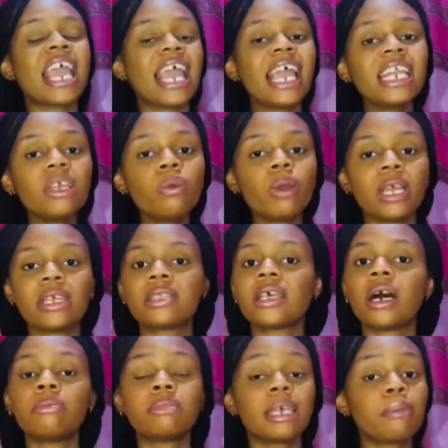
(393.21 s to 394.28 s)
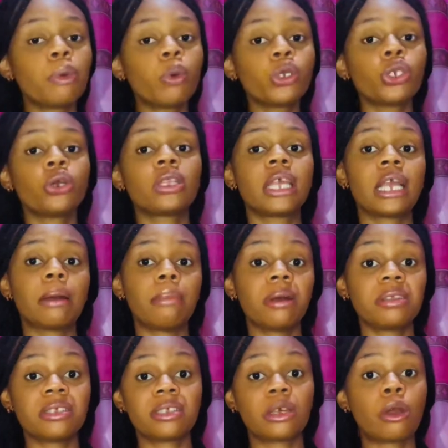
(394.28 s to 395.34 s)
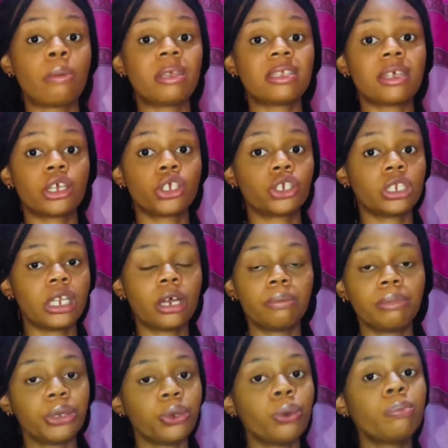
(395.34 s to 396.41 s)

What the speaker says: Anyways, tell me what y'all think about it in the comment section down below.